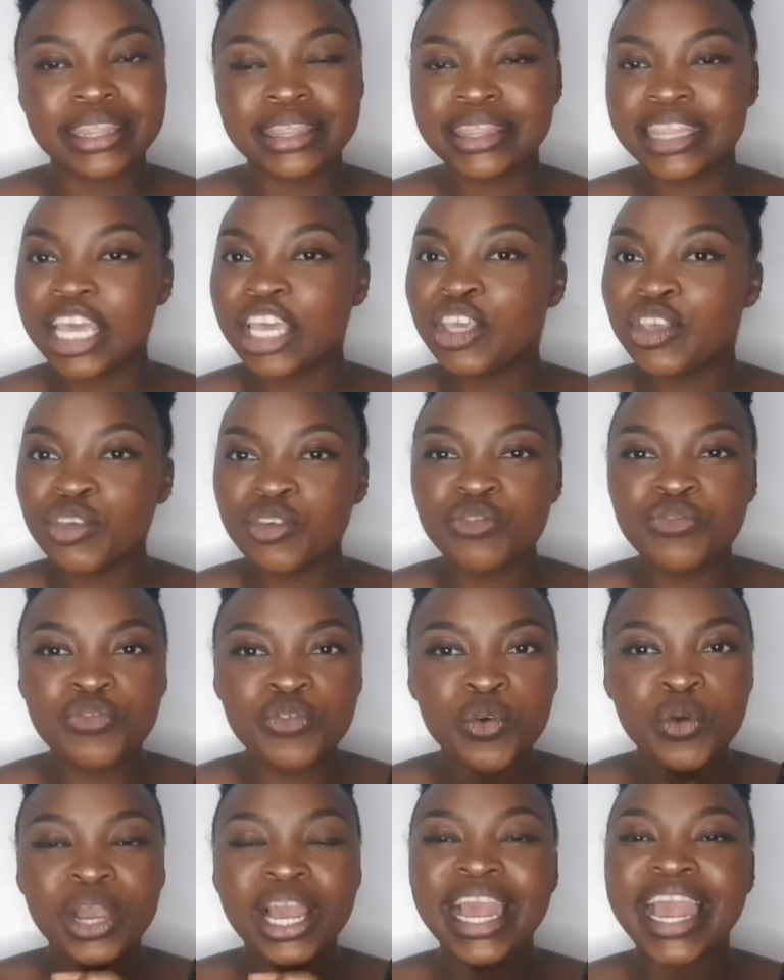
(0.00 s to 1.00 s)
thank you
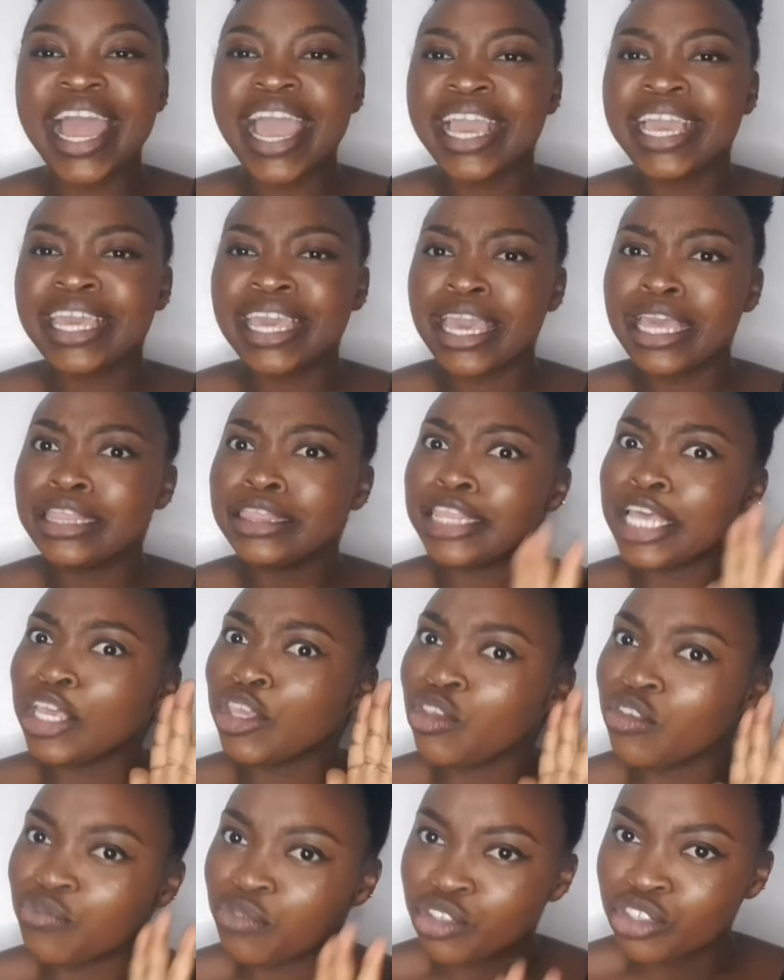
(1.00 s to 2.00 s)
for liking, thank
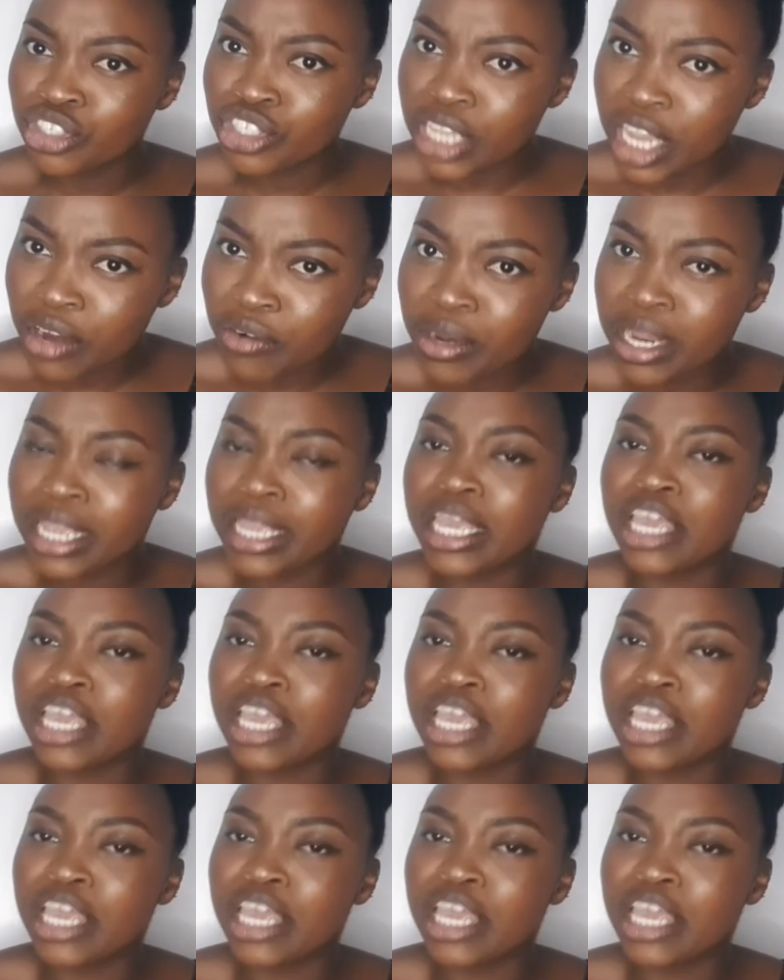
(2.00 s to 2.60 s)
you for sharing.